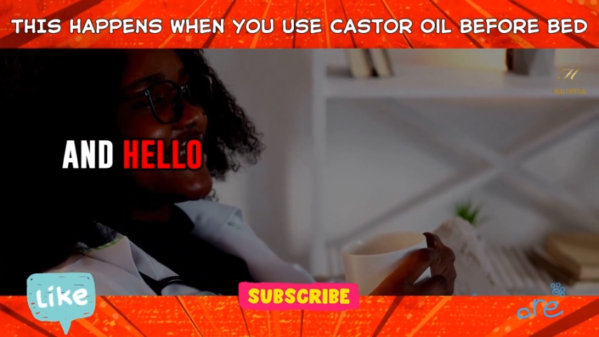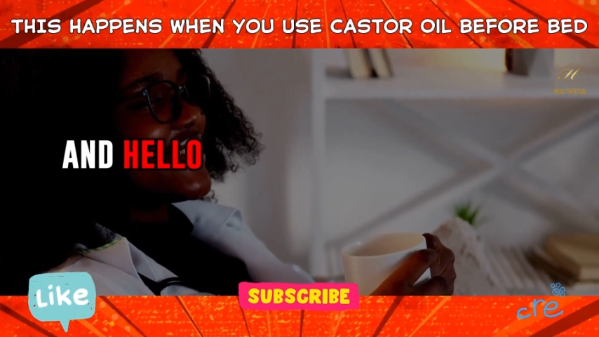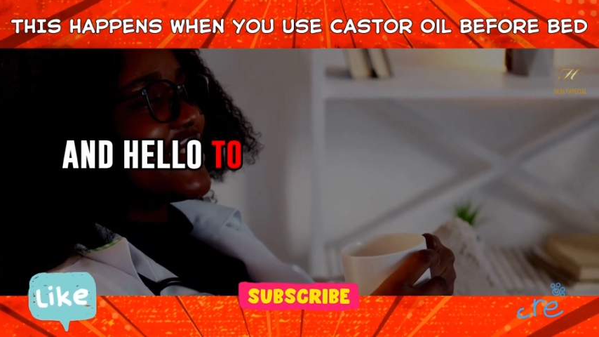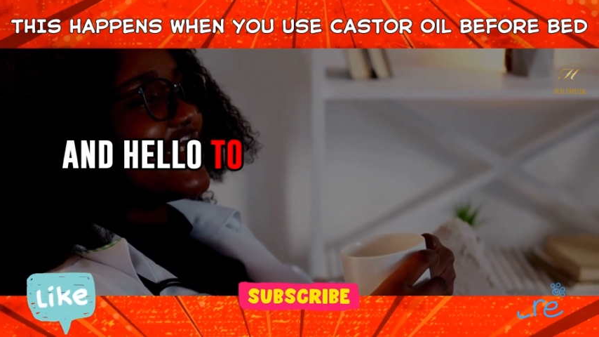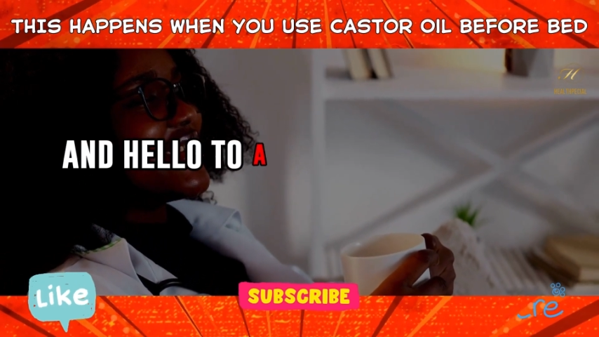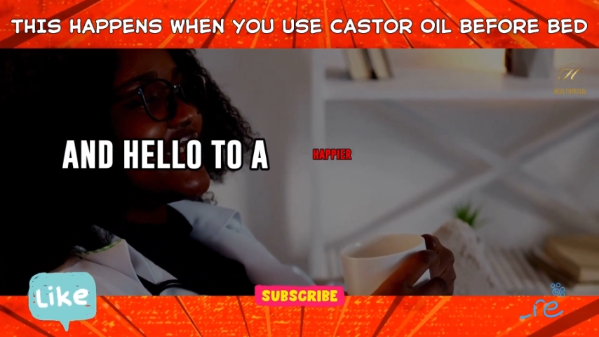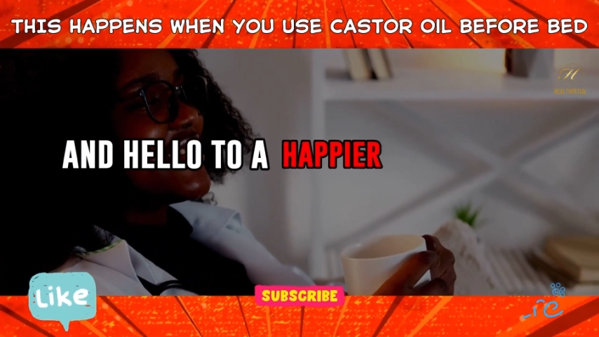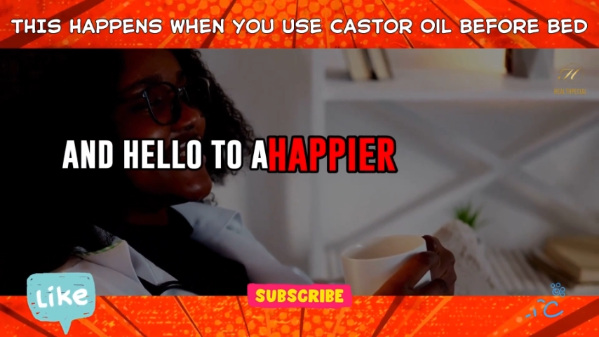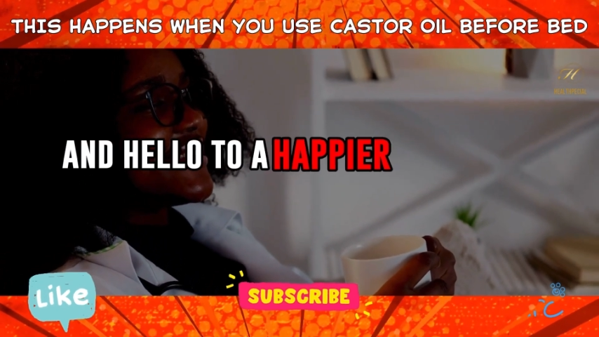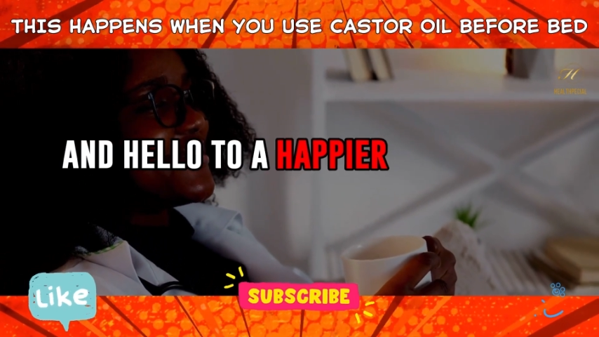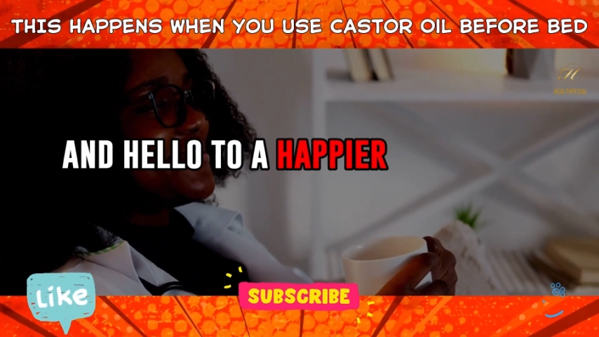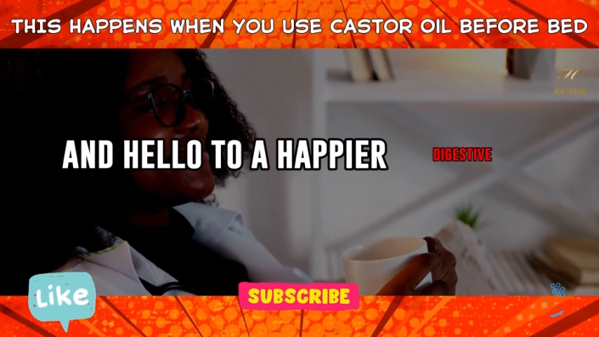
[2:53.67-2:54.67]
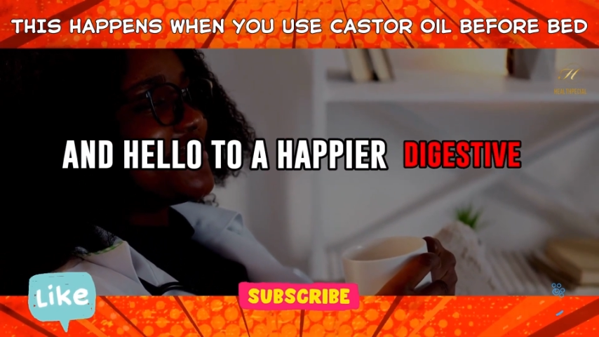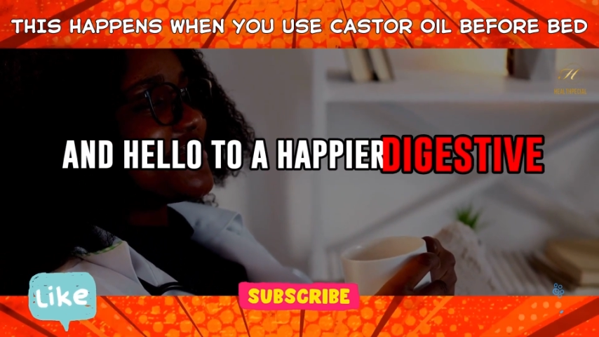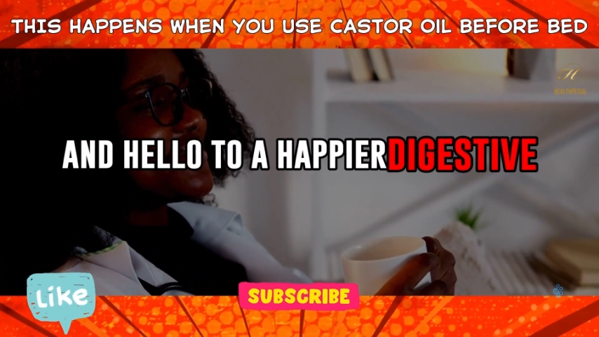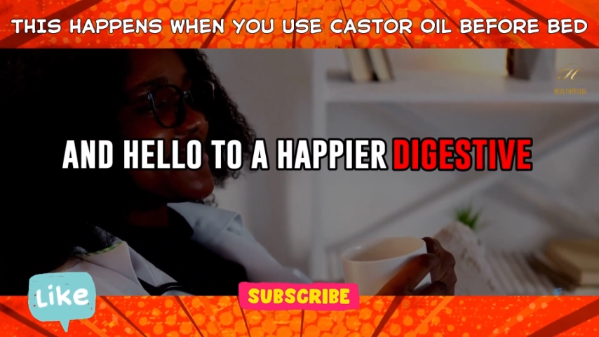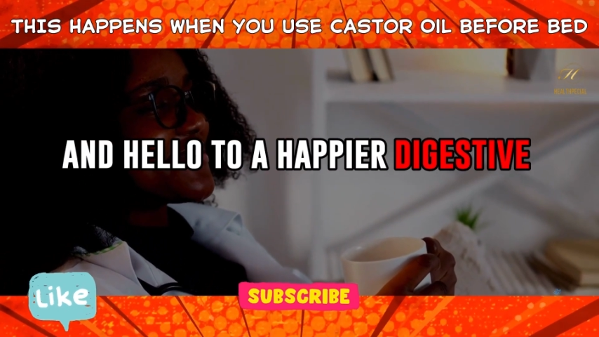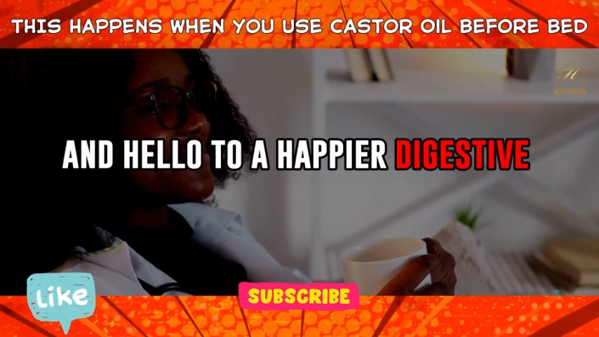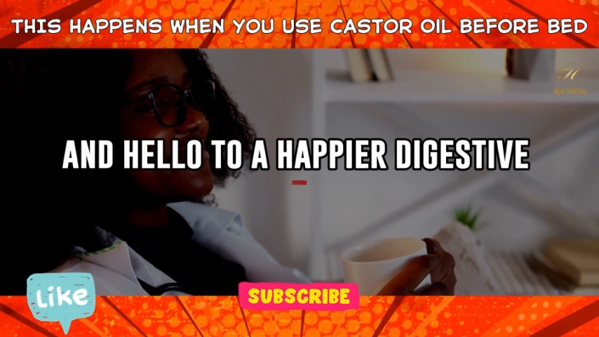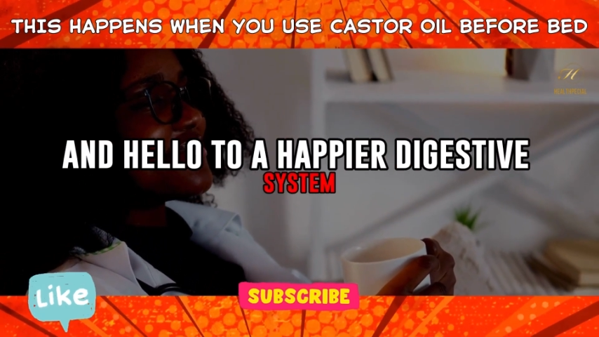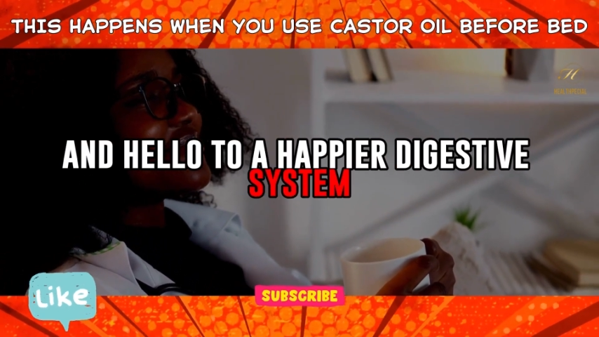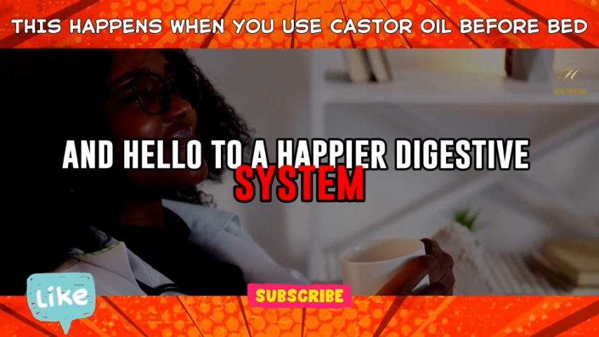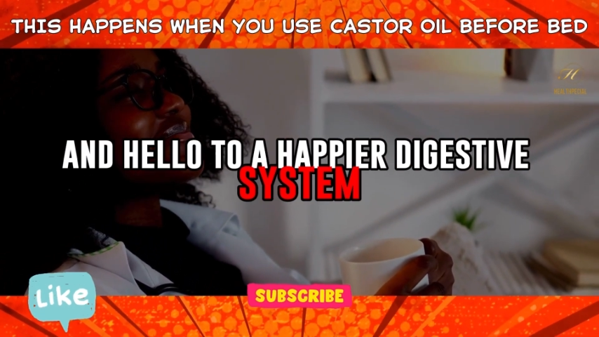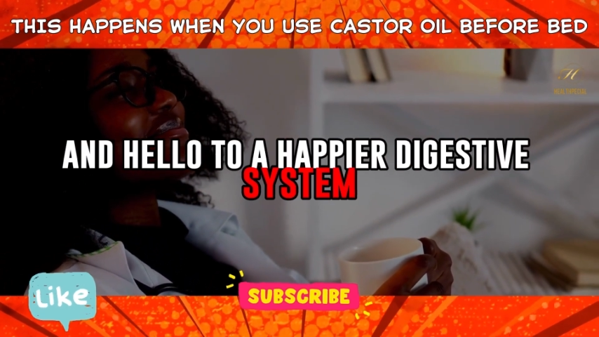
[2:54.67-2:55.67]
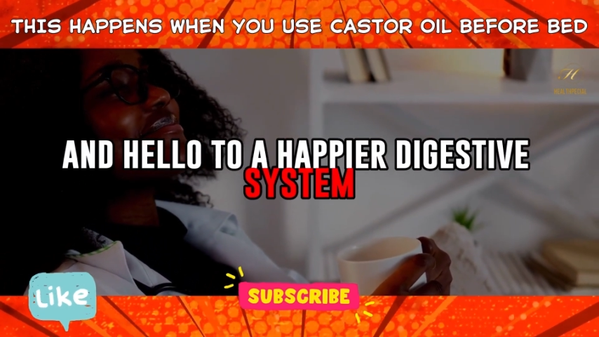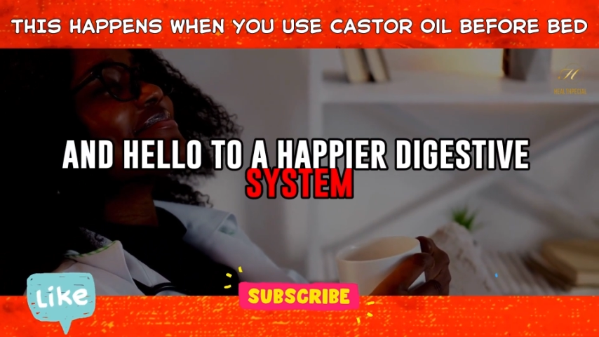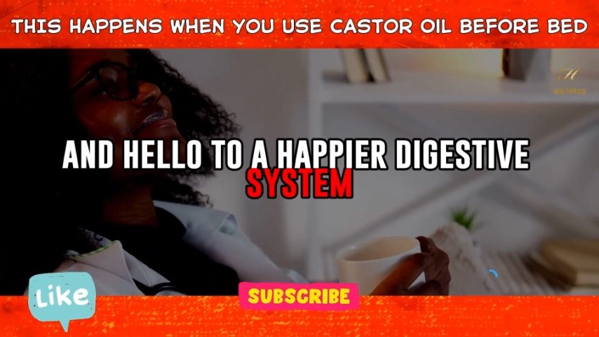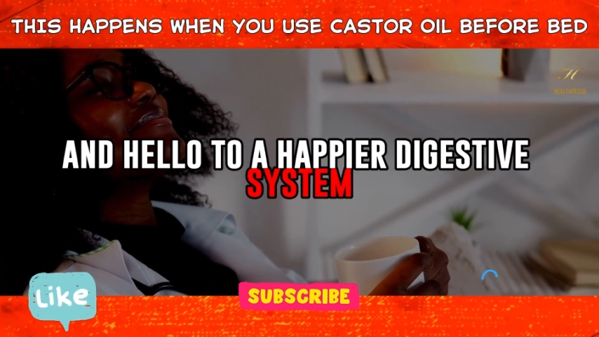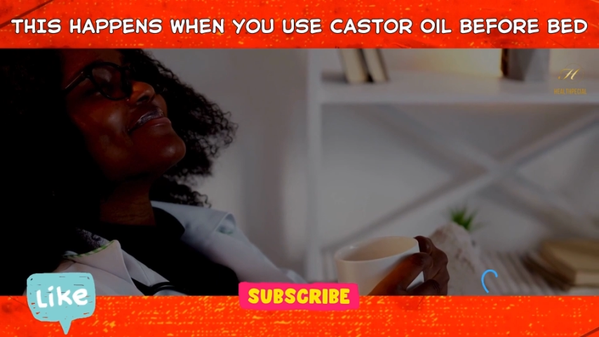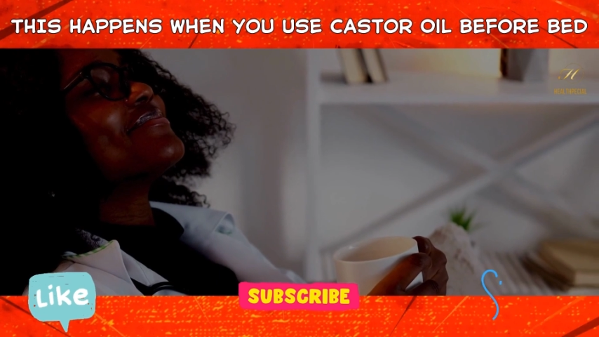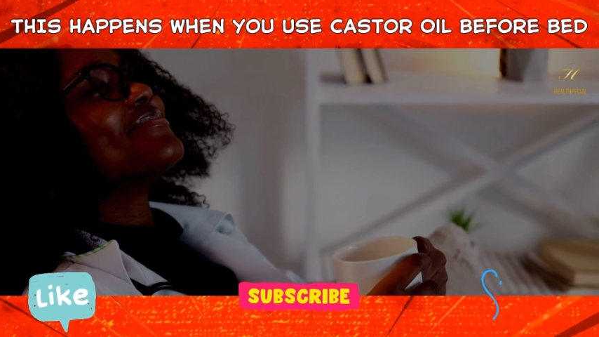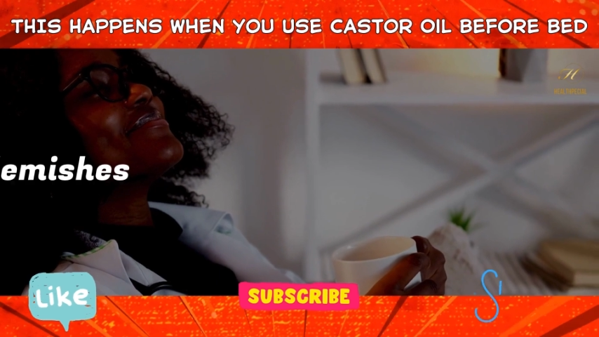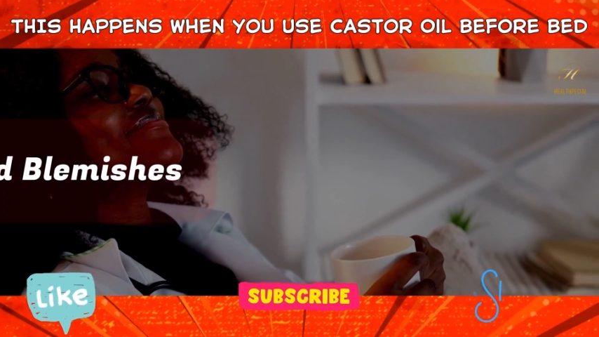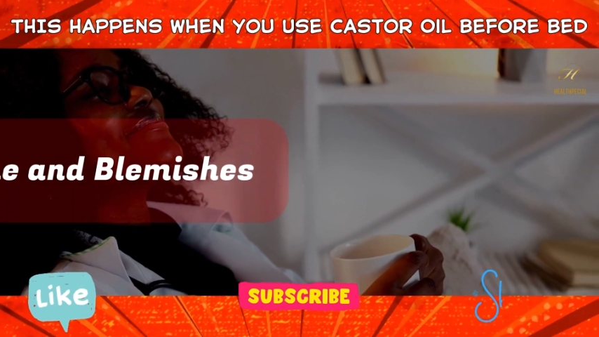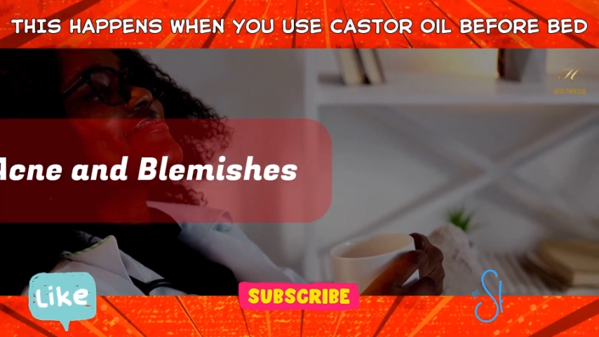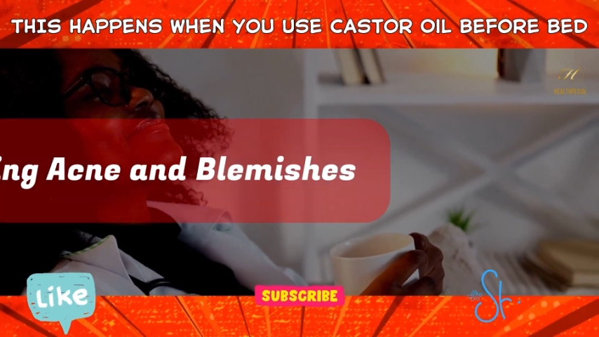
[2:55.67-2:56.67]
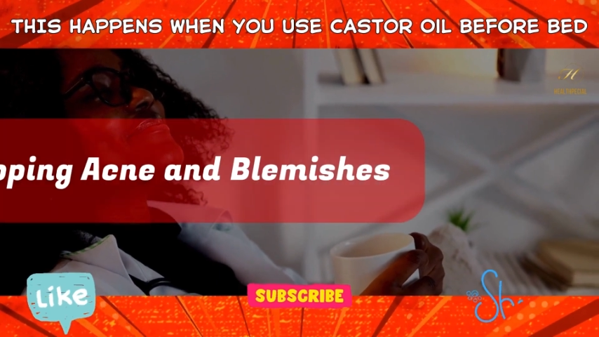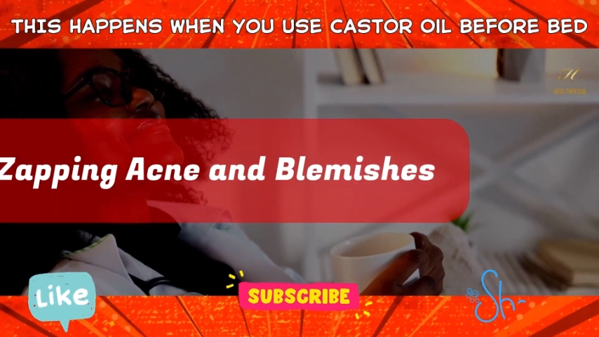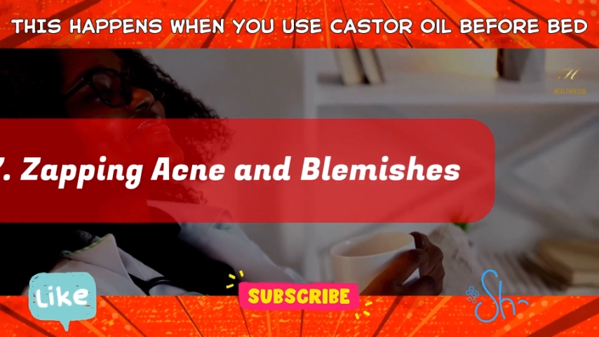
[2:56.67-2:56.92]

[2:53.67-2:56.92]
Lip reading: (no speaker visible)